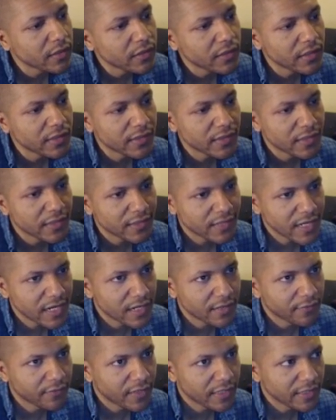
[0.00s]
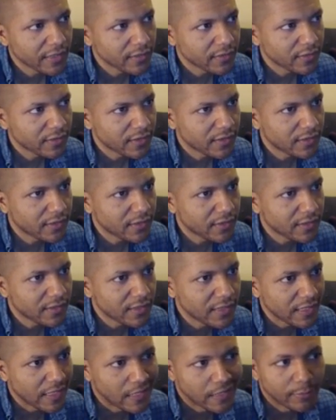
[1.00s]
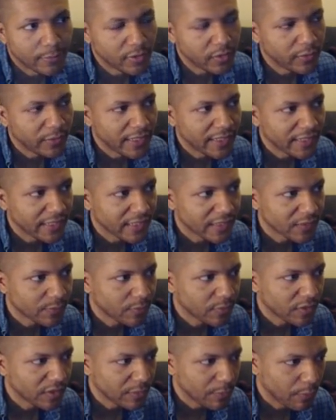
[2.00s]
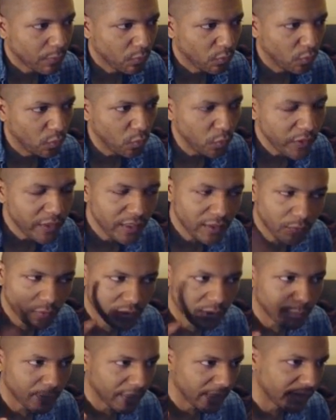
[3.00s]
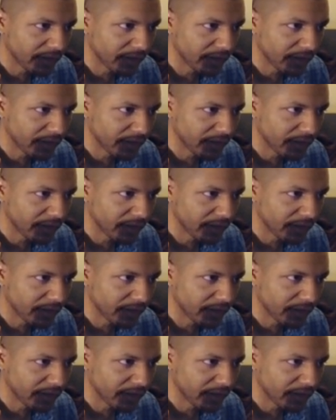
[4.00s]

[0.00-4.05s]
It's it's kind of like Diablo, I guess, but really really bite